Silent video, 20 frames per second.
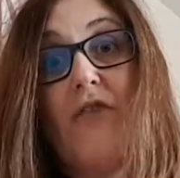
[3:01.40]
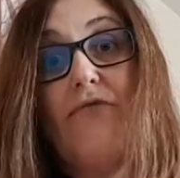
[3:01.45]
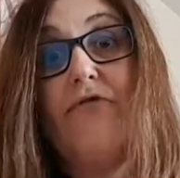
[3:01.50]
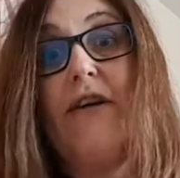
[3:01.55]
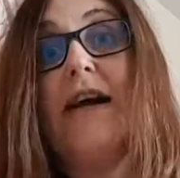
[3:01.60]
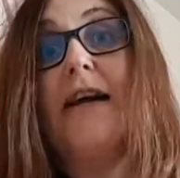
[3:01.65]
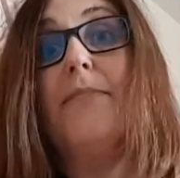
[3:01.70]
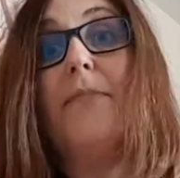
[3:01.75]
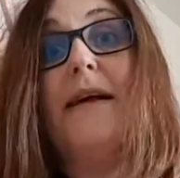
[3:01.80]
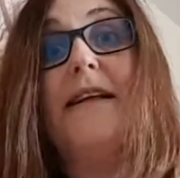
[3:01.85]
can't
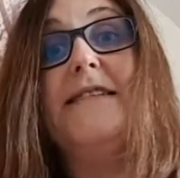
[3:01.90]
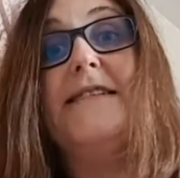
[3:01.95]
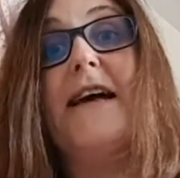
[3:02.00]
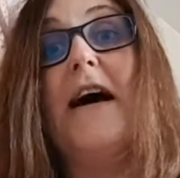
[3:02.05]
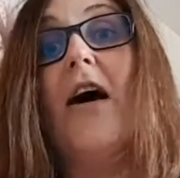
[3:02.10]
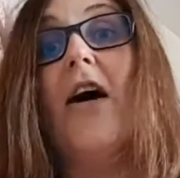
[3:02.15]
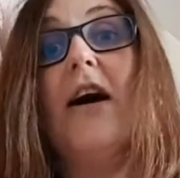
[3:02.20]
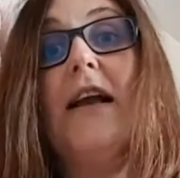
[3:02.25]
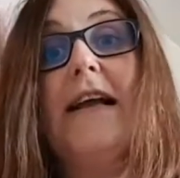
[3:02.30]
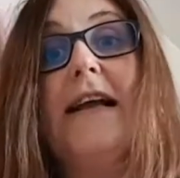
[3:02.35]
recommend it
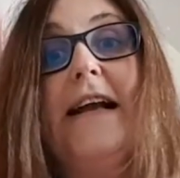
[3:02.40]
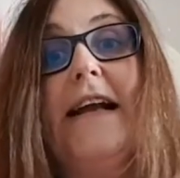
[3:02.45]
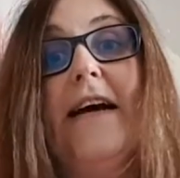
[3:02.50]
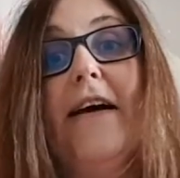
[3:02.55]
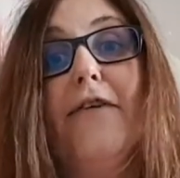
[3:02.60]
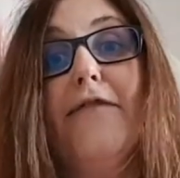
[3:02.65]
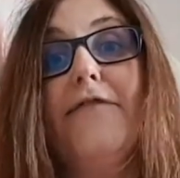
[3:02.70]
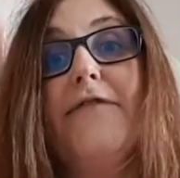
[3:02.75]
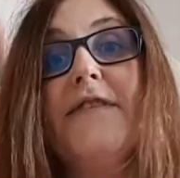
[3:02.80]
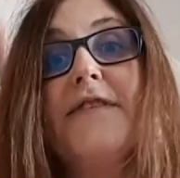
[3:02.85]
highly
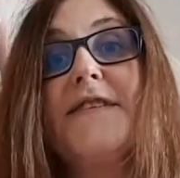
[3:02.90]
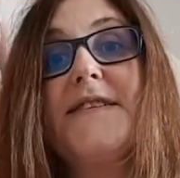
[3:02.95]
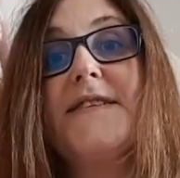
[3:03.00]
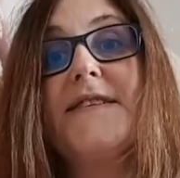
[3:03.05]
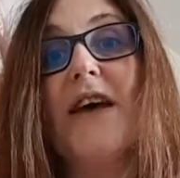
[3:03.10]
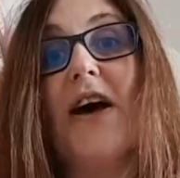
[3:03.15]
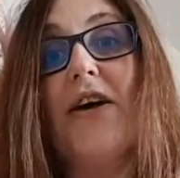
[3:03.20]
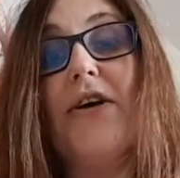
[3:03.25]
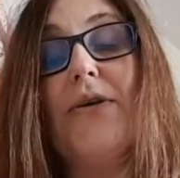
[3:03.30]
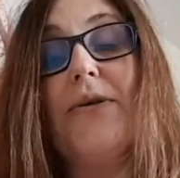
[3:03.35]
enough.
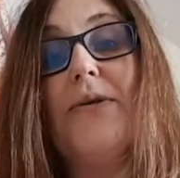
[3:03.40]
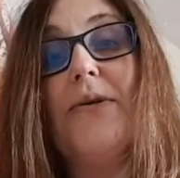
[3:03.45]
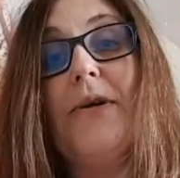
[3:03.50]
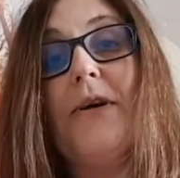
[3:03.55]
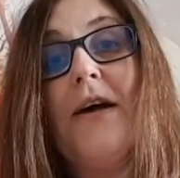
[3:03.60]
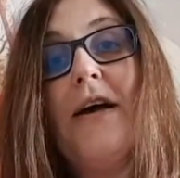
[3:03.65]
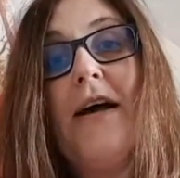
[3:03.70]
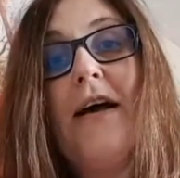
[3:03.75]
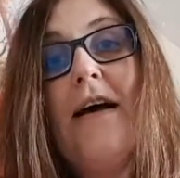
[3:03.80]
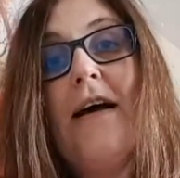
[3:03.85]
So
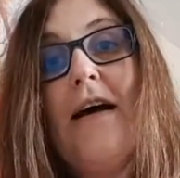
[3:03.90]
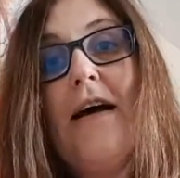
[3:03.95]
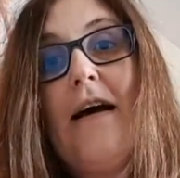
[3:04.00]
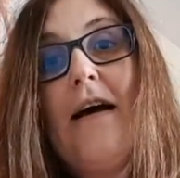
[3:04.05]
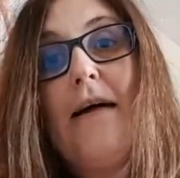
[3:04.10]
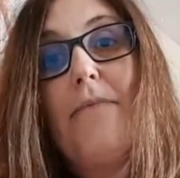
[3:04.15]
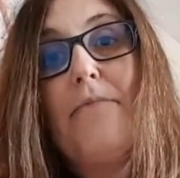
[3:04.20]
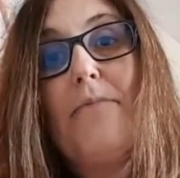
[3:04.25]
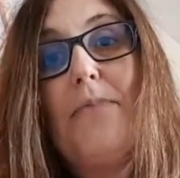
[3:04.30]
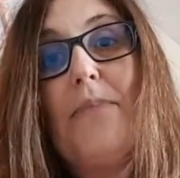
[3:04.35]

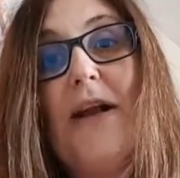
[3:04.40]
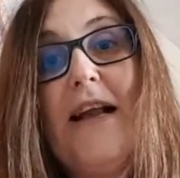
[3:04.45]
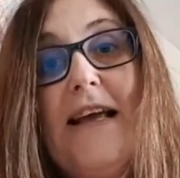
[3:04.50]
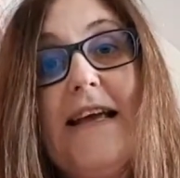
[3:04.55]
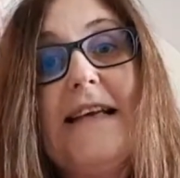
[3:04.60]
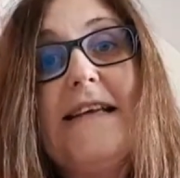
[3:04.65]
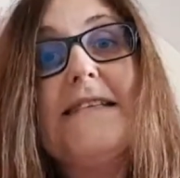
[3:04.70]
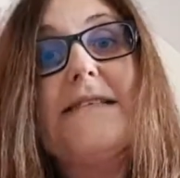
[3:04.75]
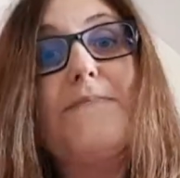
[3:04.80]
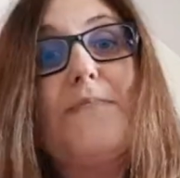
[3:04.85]

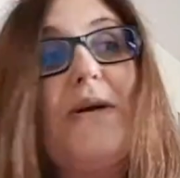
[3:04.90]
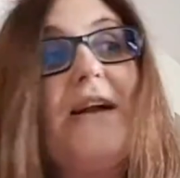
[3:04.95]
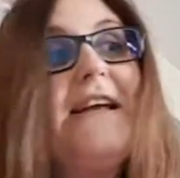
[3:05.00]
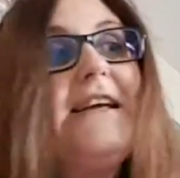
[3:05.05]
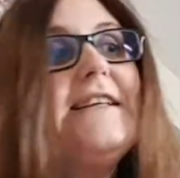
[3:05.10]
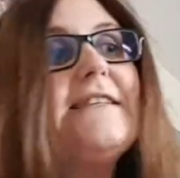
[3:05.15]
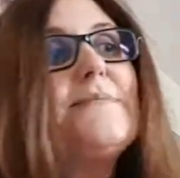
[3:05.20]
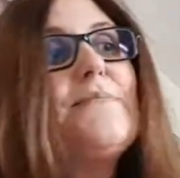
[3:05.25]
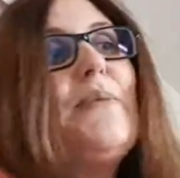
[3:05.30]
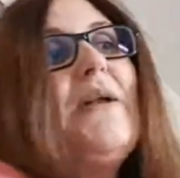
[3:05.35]
please,
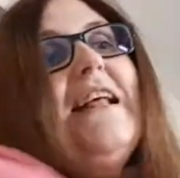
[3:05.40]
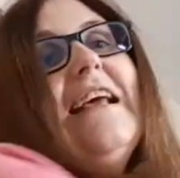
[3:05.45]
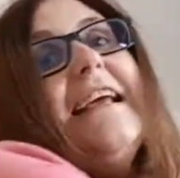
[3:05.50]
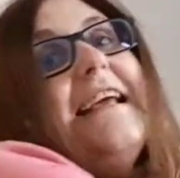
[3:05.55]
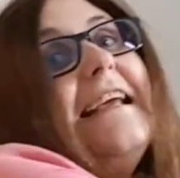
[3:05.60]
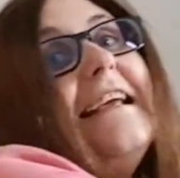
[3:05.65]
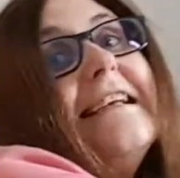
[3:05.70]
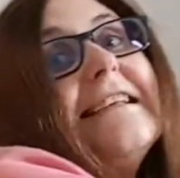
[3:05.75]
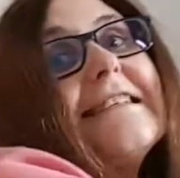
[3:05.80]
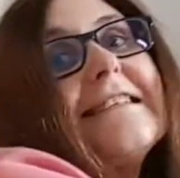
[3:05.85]
please,
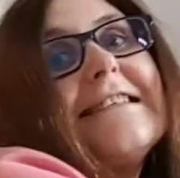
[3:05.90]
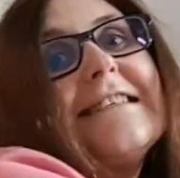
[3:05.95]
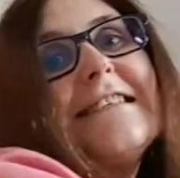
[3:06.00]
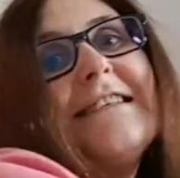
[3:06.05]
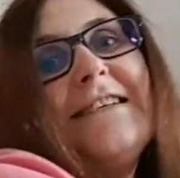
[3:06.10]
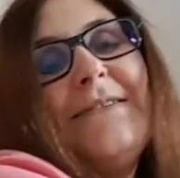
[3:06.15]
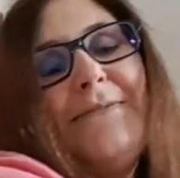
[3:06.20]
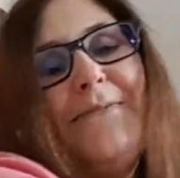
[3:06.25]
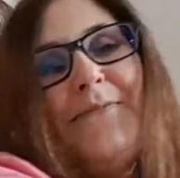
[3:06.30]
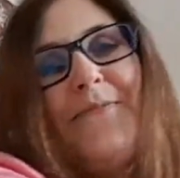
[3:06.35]
please,
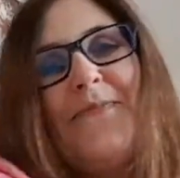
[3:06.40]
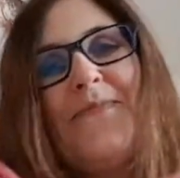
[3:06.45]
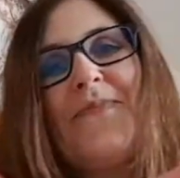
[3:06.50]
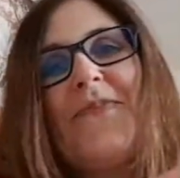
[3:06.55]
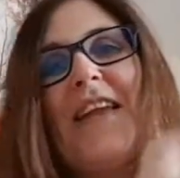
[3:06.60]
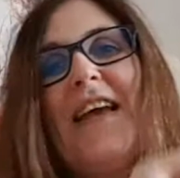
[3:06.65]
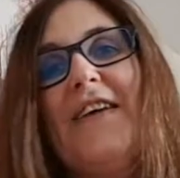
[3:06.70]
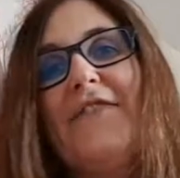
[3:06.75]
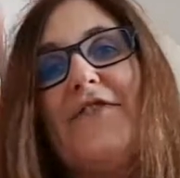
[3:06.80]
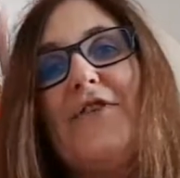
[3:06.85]

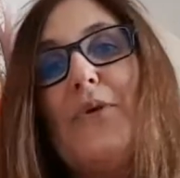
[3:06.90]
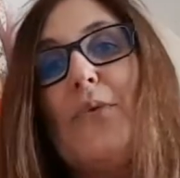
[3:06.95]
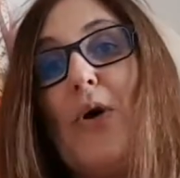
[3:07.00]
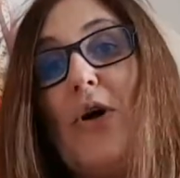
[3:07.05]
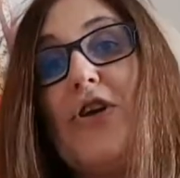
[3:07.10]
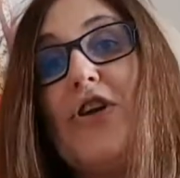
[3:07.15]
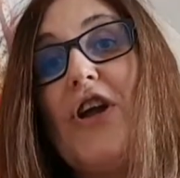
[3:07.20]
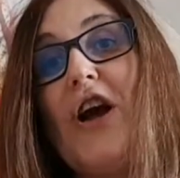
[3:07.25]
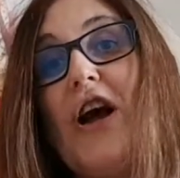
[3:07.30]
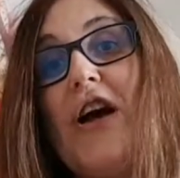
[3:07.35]
if you
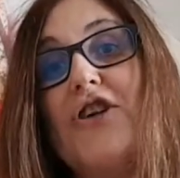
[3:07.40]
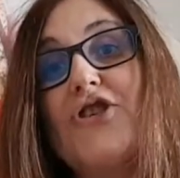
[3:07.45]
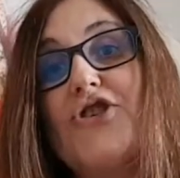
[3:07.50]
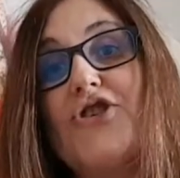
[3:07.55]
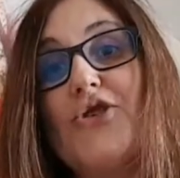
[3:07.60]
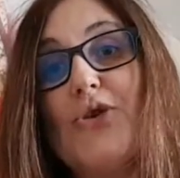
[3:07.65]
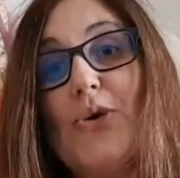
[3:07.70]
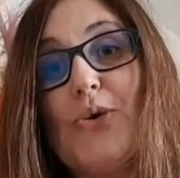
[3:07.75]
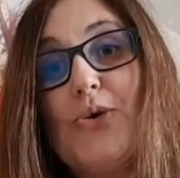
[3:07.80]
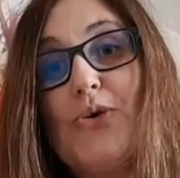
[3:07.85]
want a
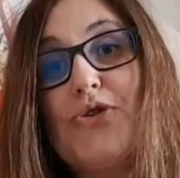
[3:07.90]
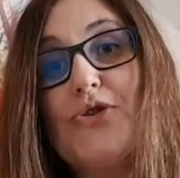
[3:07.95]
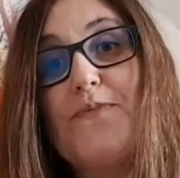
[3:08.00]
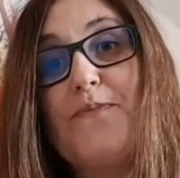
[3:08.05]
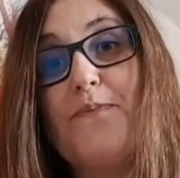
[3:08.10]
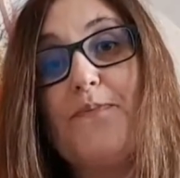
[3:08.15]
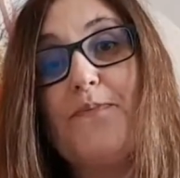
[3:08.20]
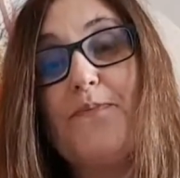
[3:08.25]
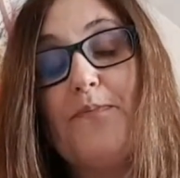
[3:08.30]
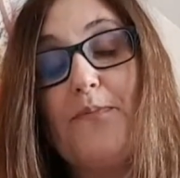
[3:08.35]
short
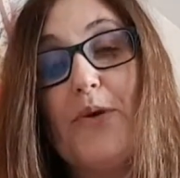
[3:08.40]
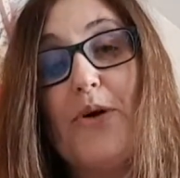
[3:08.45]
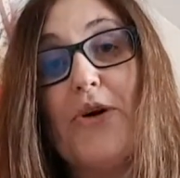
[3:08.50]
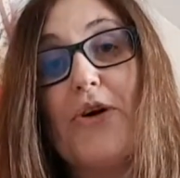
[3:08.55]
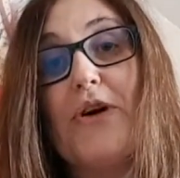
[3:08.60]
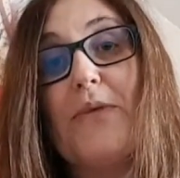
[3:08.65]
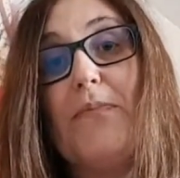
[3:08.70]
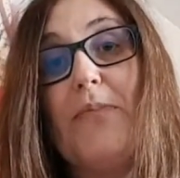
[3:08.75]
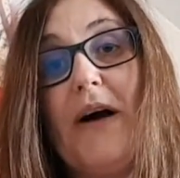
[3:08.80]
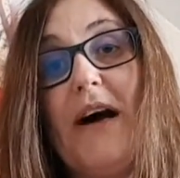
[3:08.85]

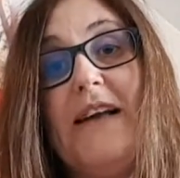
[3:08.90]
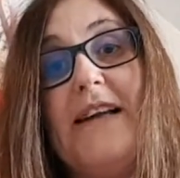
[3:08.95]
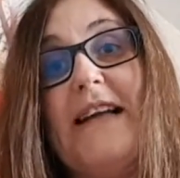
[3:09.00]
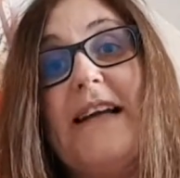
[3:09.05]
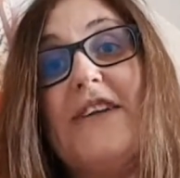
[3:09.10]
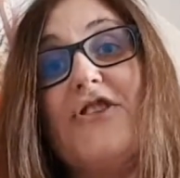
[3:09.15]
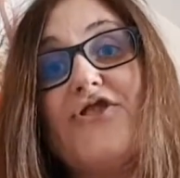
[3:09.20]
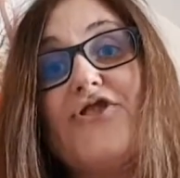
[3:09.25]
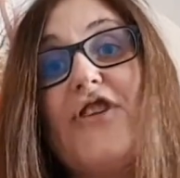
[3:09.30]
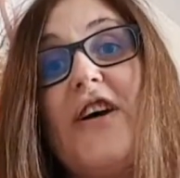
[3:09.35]
book but an
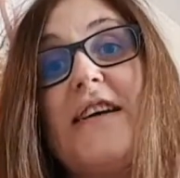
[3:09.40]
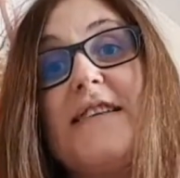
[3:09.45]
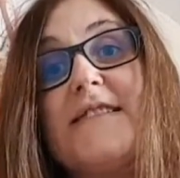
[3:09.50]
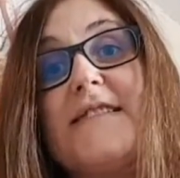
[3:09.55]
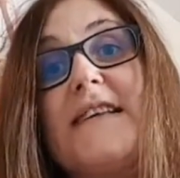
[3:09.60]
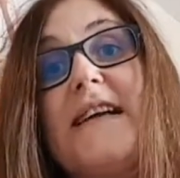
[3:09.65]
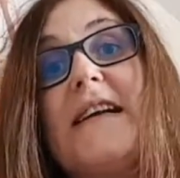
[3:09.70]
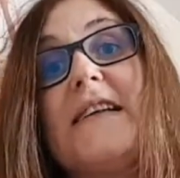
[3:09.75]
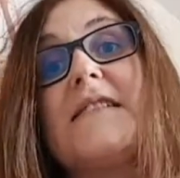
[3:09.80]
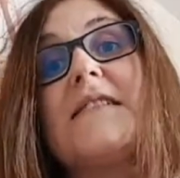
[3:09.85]

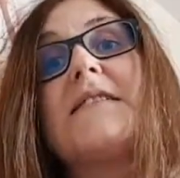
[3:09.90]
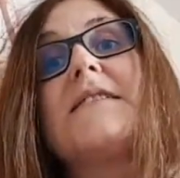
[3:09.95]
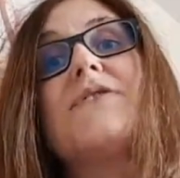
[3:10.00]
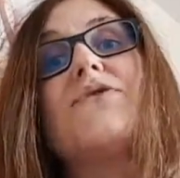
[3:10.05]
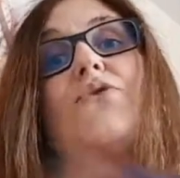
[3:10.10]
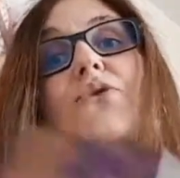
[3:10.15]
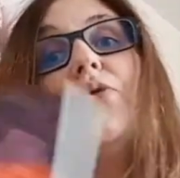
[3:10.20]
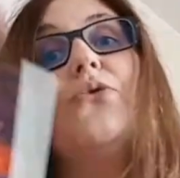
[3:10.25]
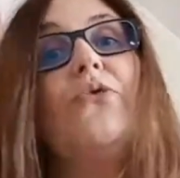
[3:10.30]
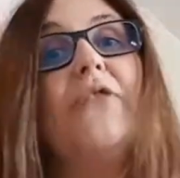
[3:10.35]
interesting
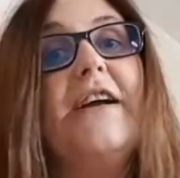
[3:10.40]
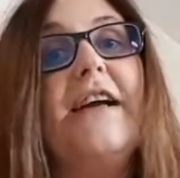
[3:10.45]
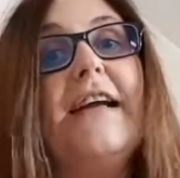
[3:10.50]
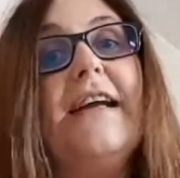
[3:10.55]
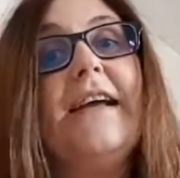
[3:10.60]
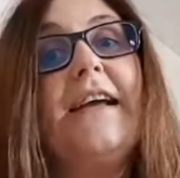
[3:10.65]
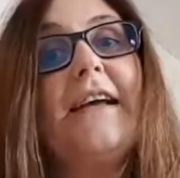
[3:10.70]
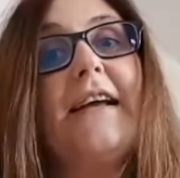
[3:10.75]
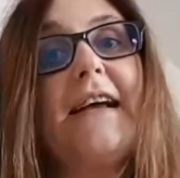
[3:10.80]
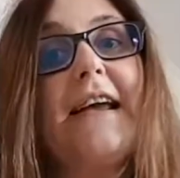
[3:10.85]

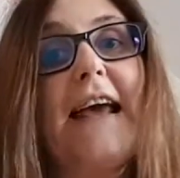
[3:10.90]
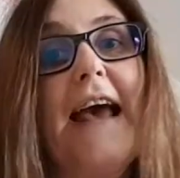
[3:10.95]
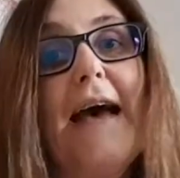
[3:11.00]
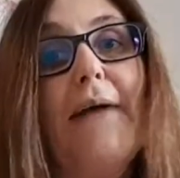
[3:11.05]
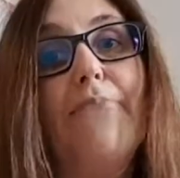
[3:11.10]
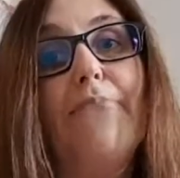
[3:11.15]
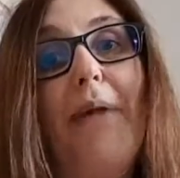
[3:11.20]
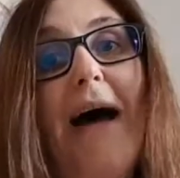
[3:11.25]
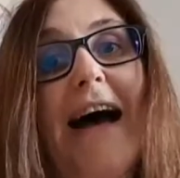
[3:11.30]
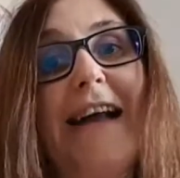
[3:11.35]
story
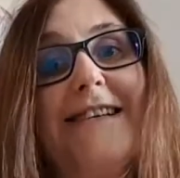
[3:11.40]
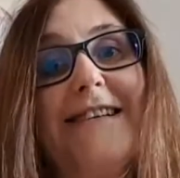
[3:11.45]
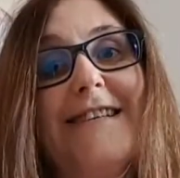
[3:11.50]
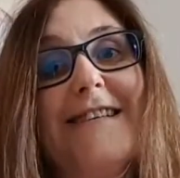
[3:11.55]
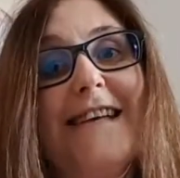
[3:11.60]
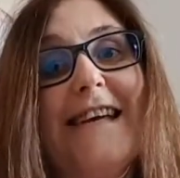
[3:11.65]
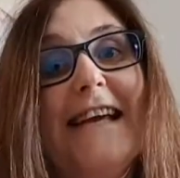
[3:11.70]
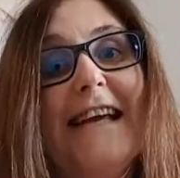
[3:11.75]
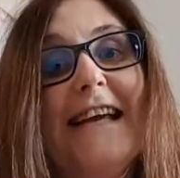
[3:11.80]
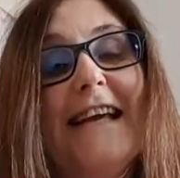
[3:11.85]
get
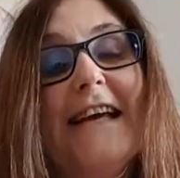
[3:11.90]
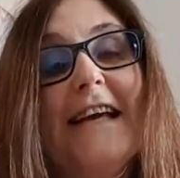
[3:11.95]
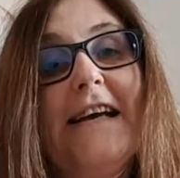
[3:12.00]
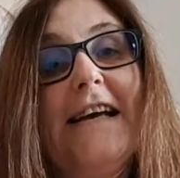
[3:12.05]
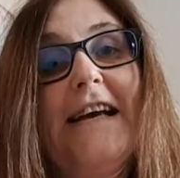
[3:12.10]
panty.